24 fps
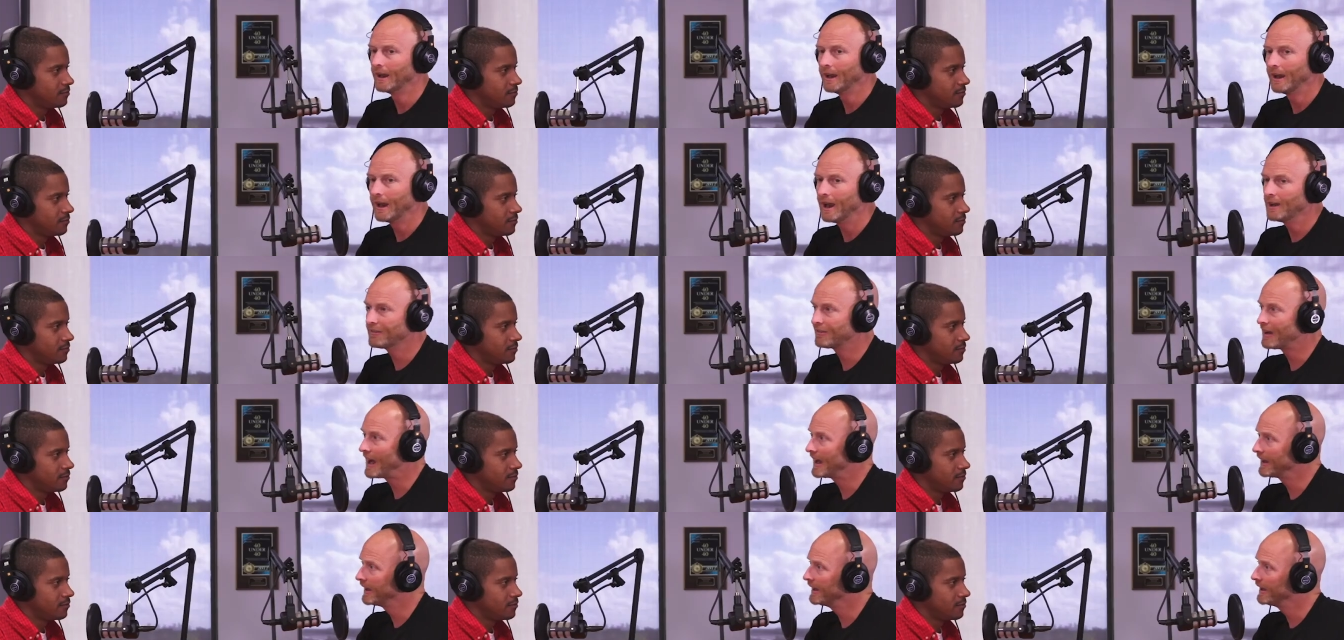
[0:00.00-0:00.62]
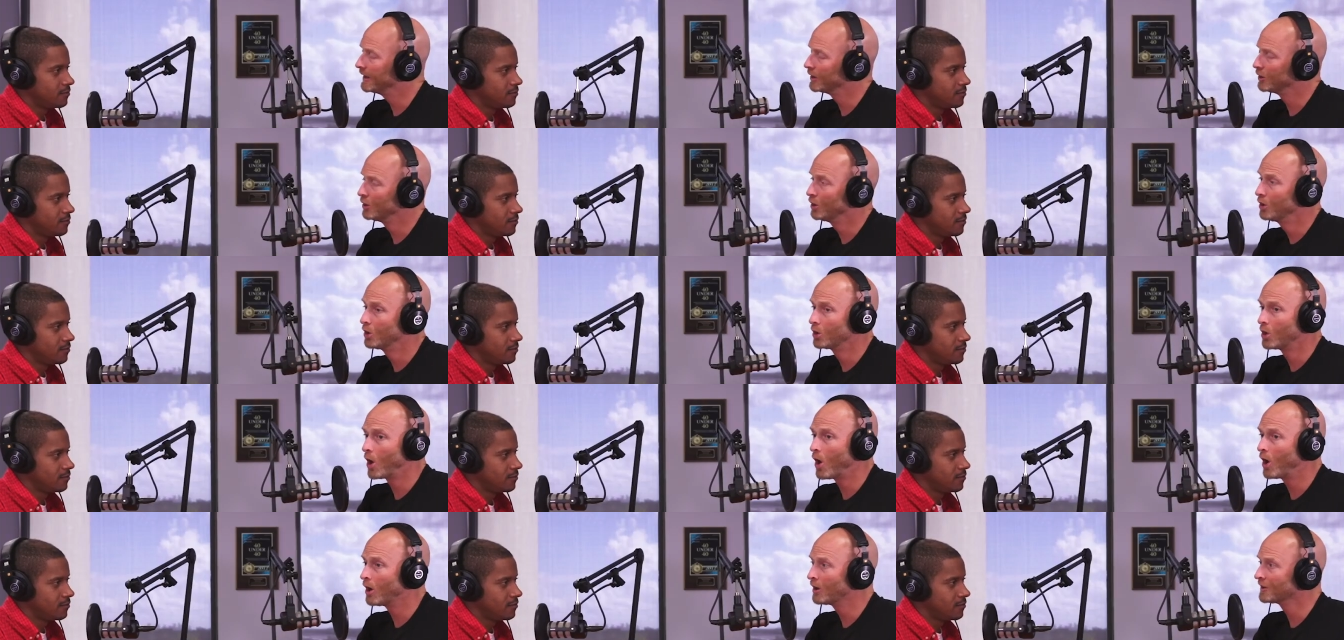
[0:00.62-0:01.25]
Speaker 1: if I could get an
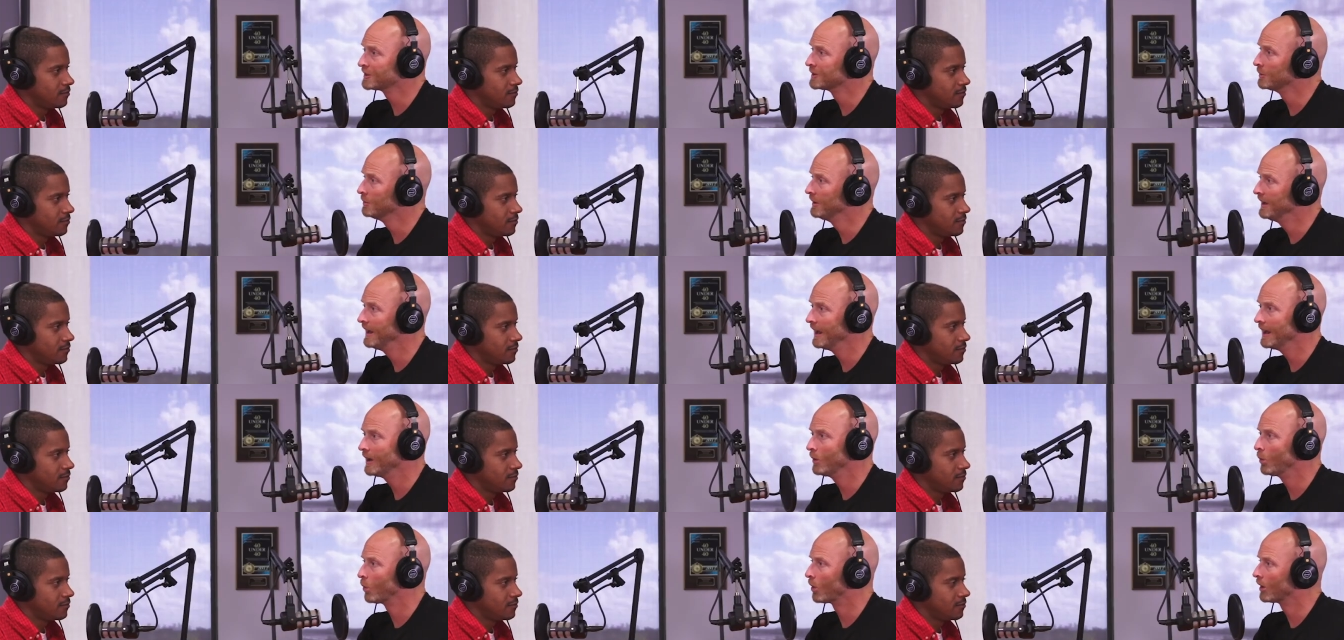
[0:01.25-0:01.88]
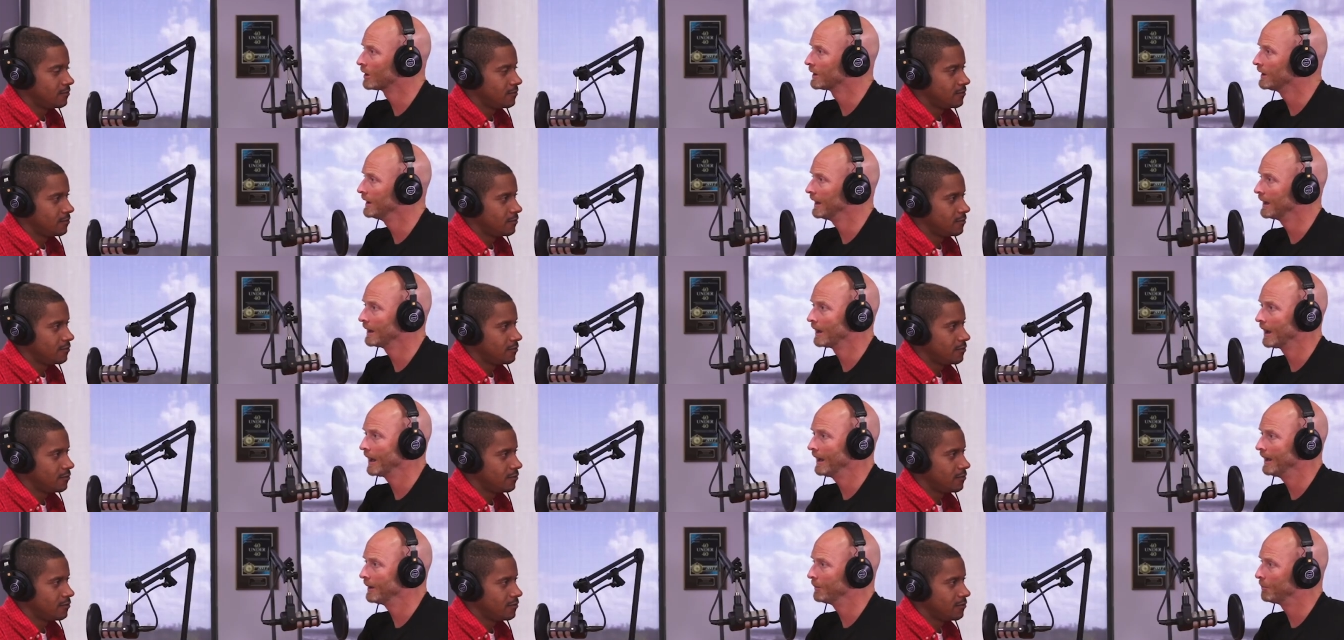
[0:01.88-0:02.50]
awesome gig working in
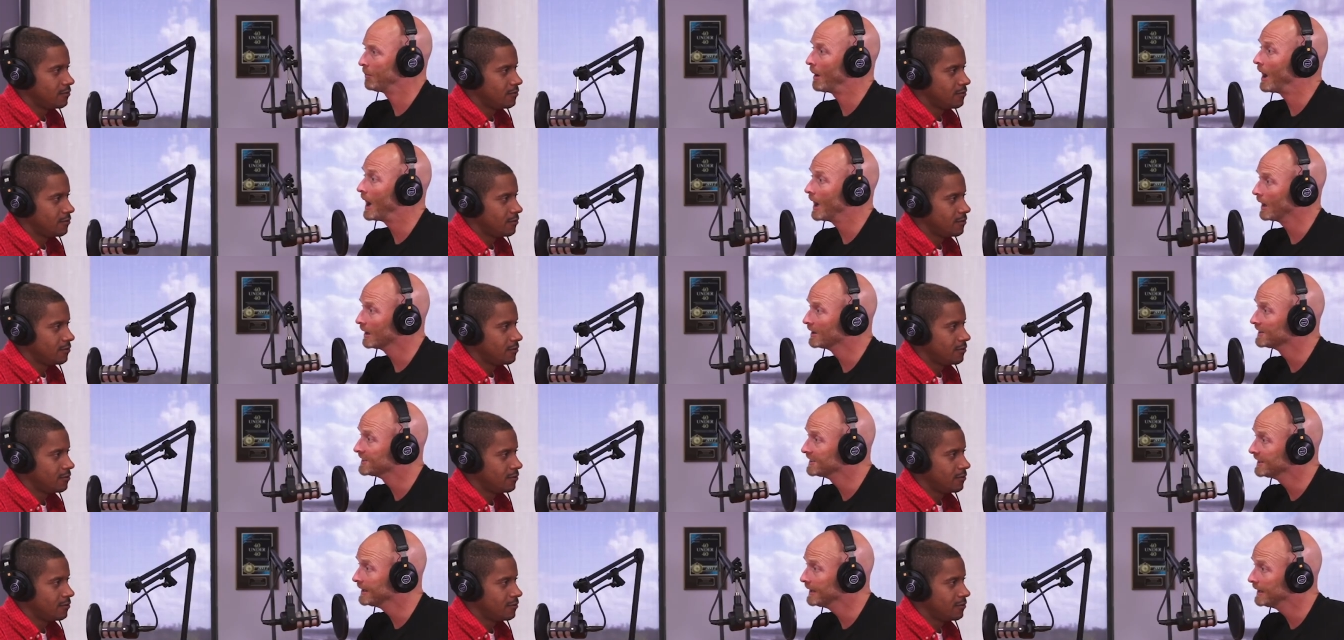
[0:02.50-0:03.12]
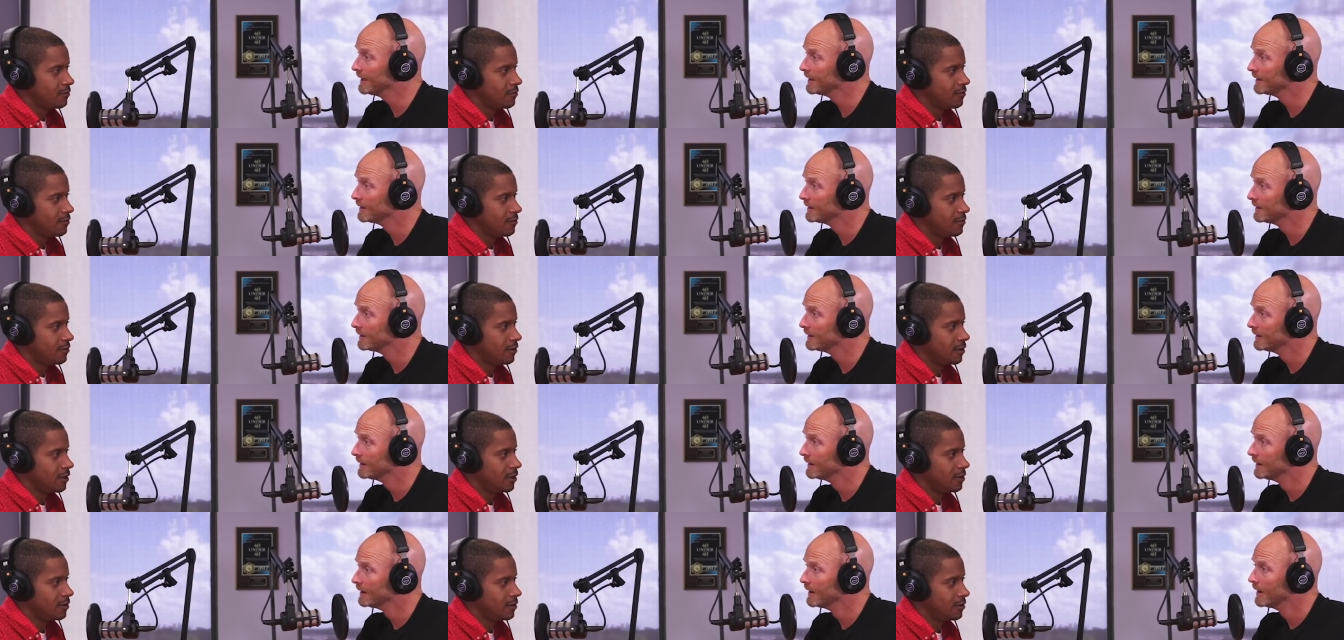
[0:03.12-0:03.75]
like policy
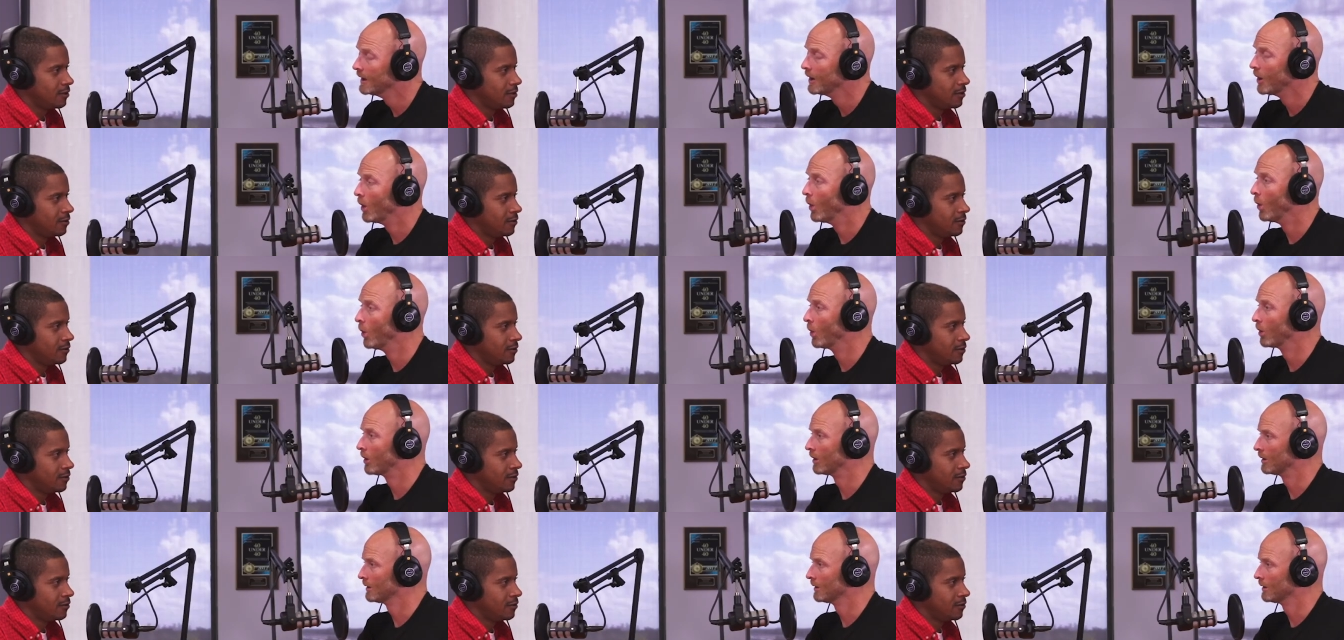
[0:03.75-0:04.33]
or